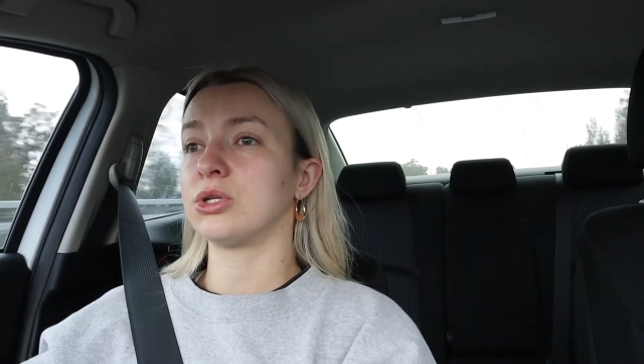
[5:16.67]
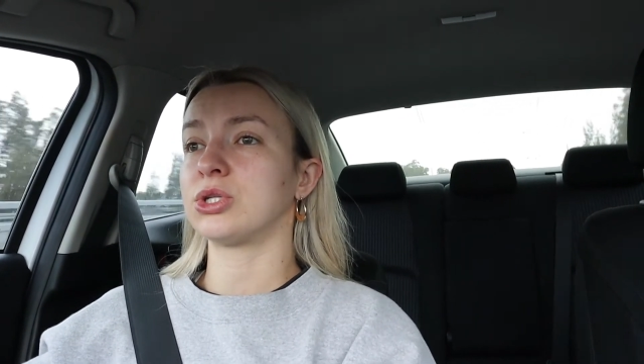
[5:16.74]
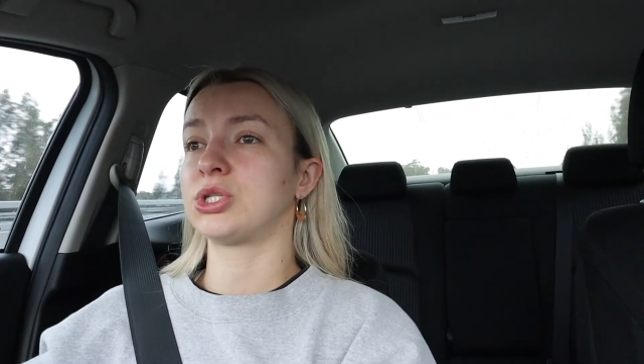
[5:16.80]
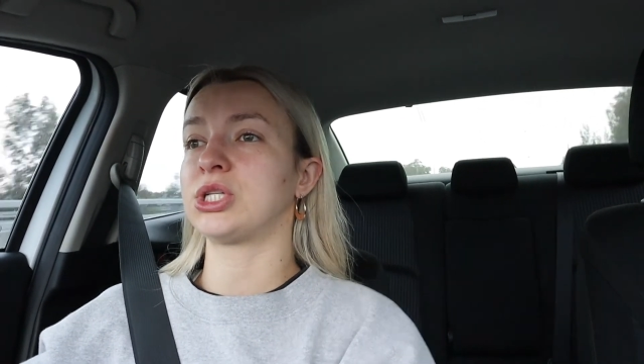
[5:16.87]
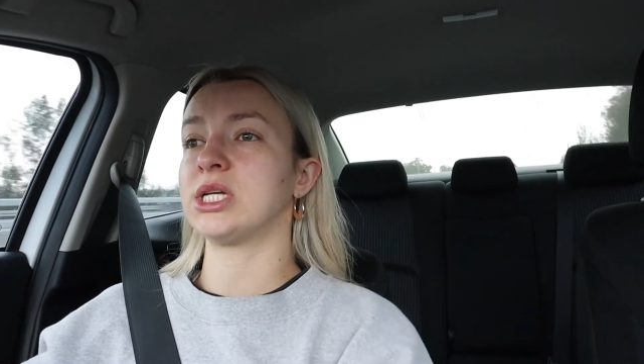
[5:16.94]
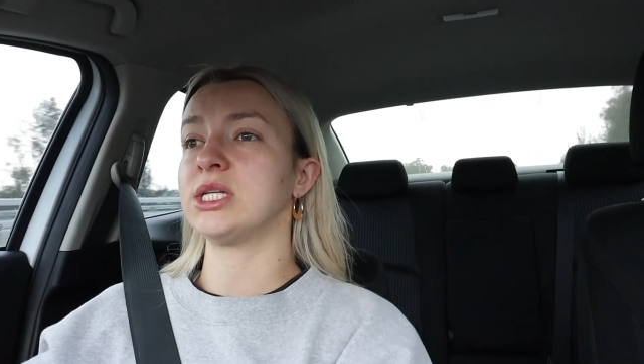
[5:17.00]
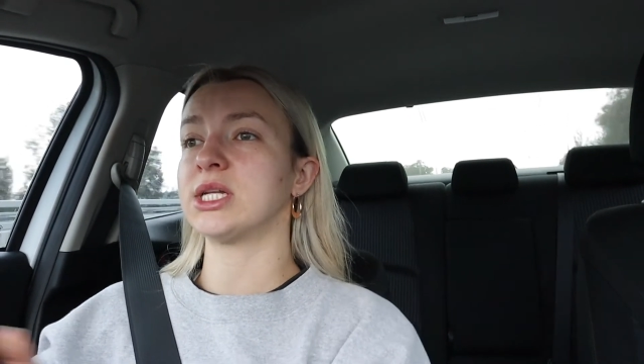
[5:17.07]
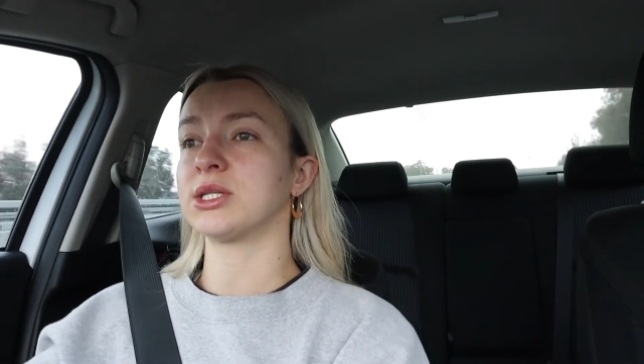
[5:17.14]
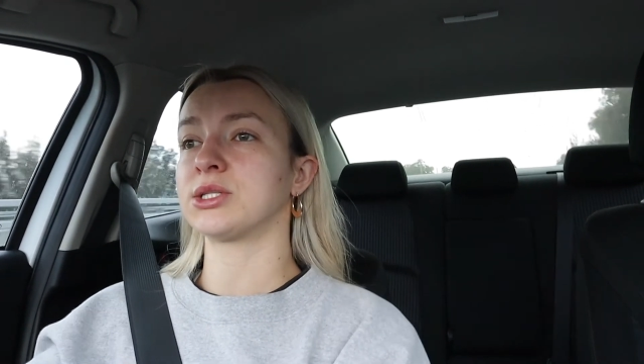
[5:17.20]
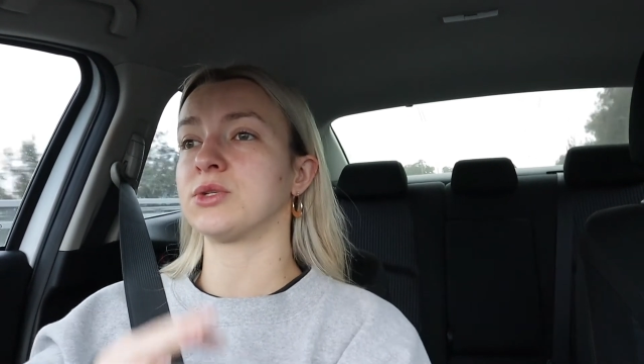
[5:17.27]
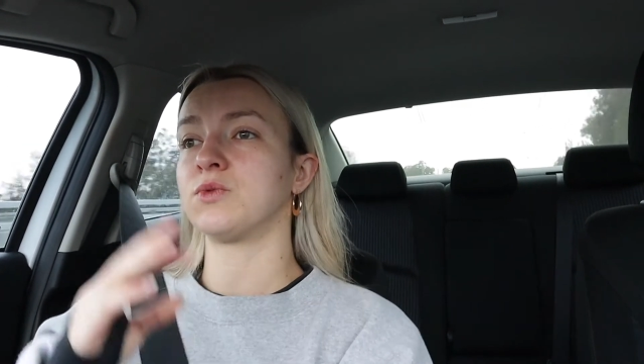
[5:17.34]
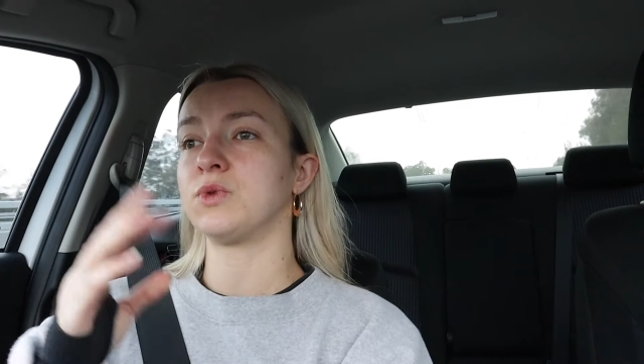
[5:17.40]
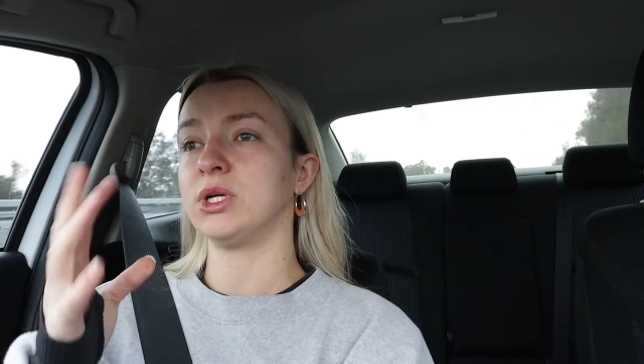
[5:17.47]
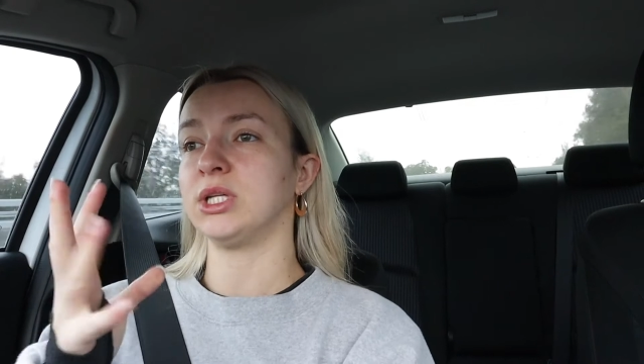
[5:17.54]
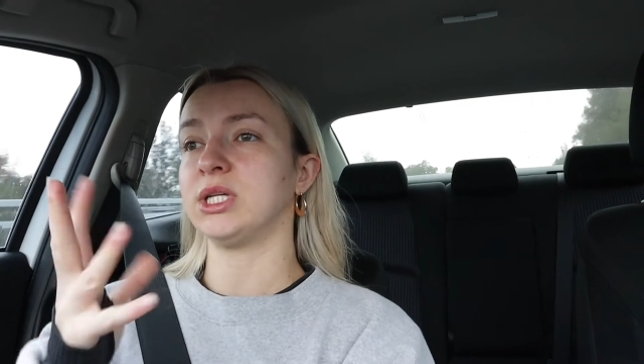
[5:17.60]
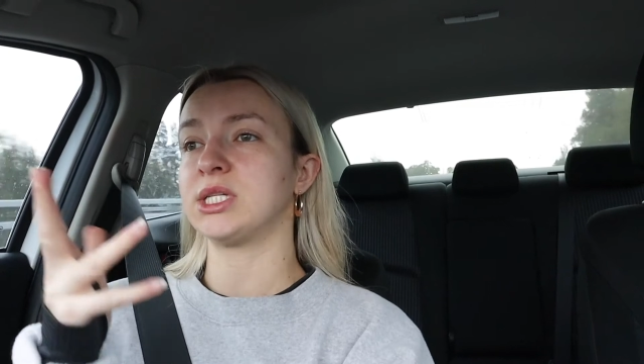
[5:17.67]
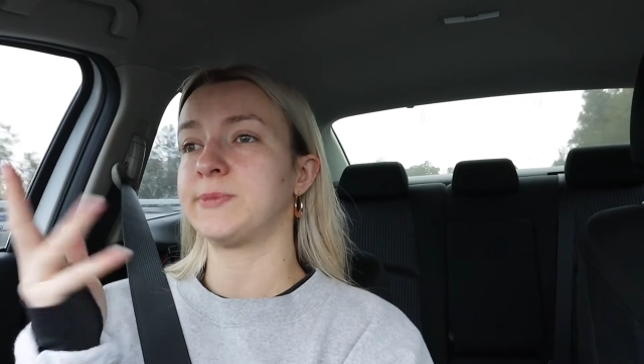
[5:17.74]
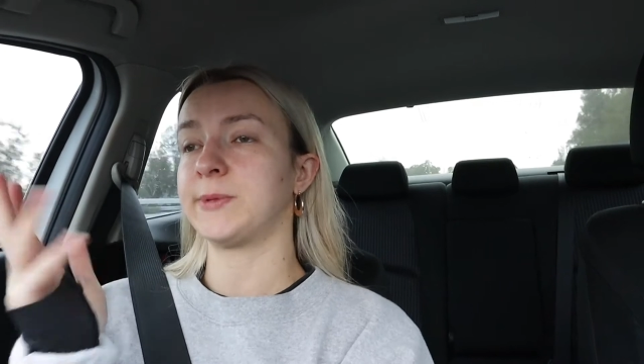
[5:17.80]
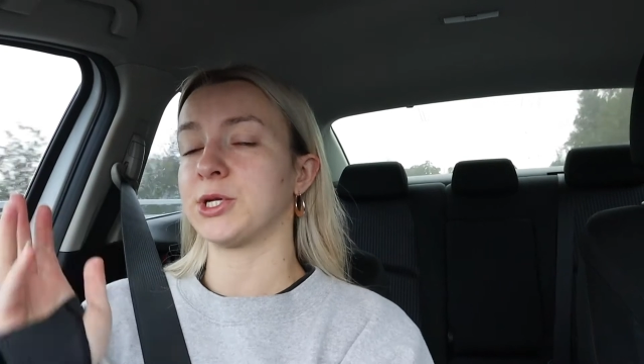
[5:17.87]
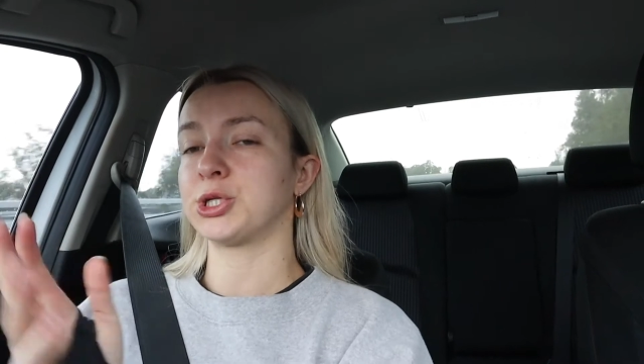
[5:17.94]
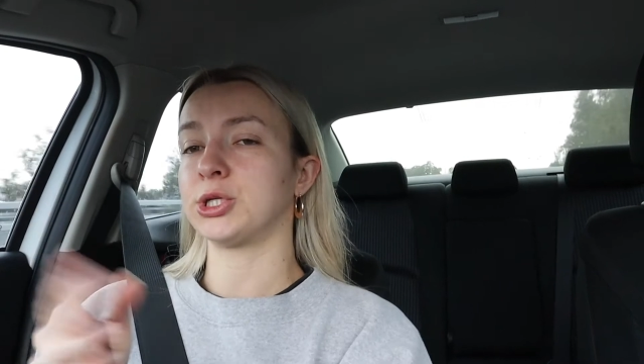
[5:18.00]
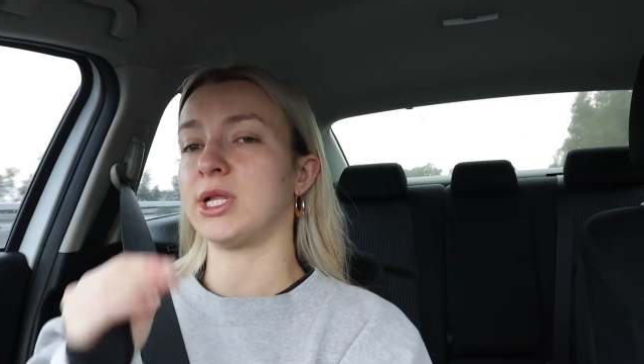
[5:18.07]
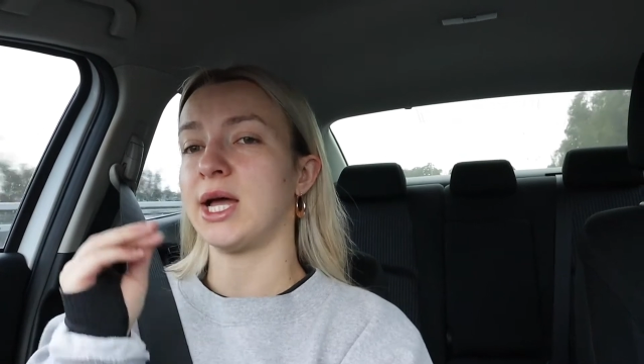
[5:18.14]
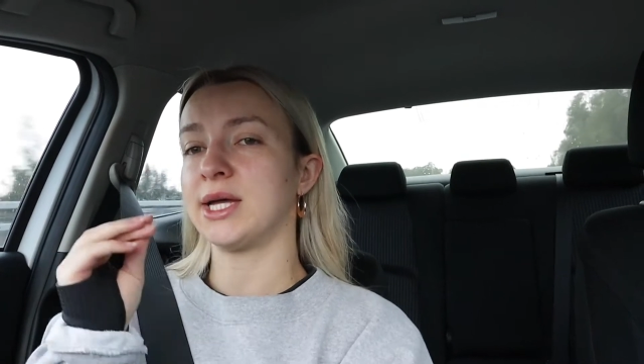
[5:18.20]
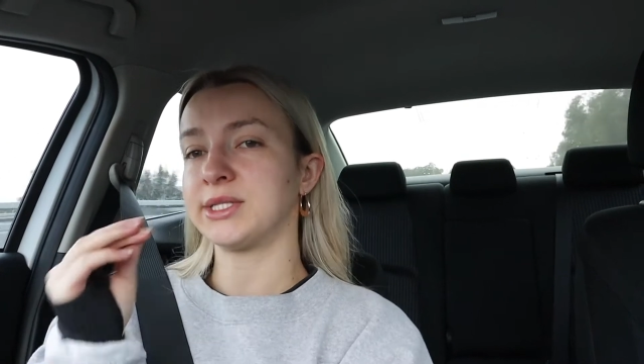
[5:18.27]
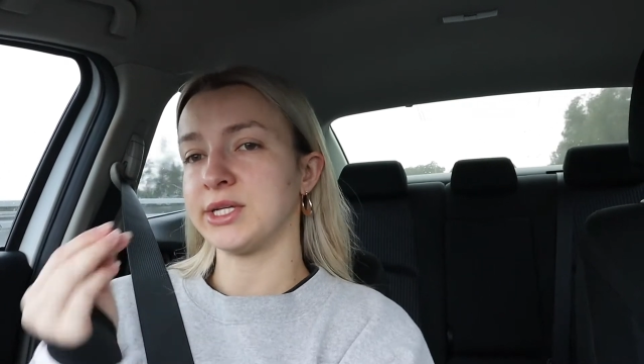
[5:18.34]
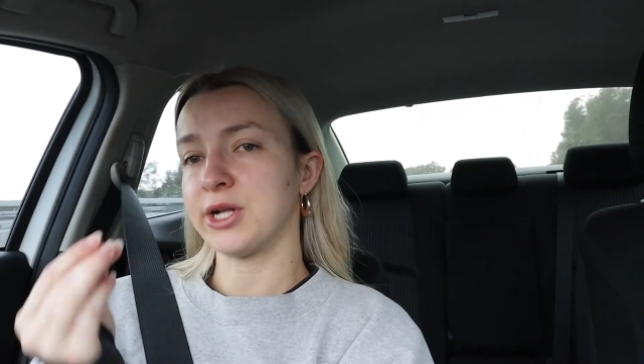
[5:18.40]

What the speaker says: she doesn't really specialize